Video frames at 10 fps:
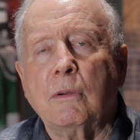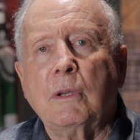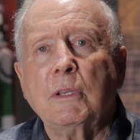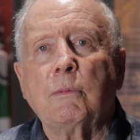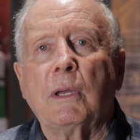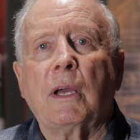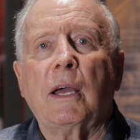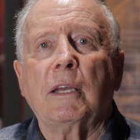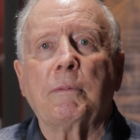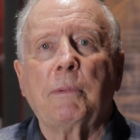He's one of the
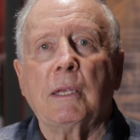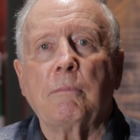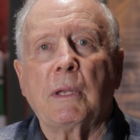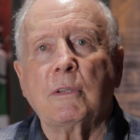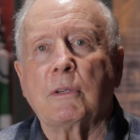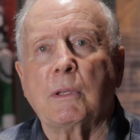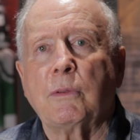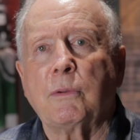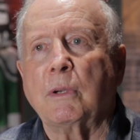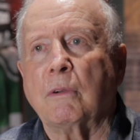highest paid players, about
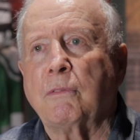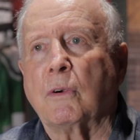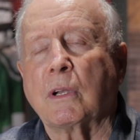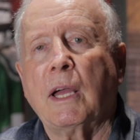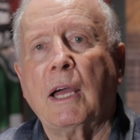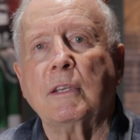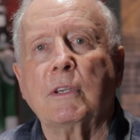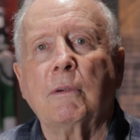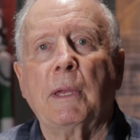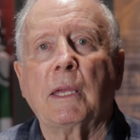3 or 4 guys.
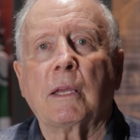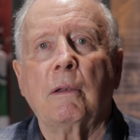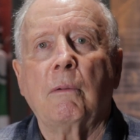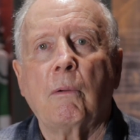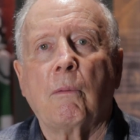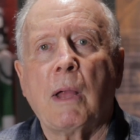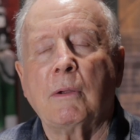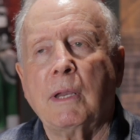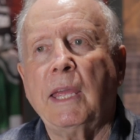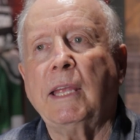They're making
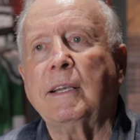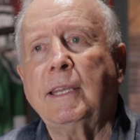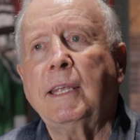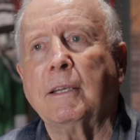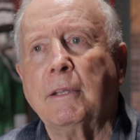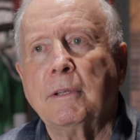around 18.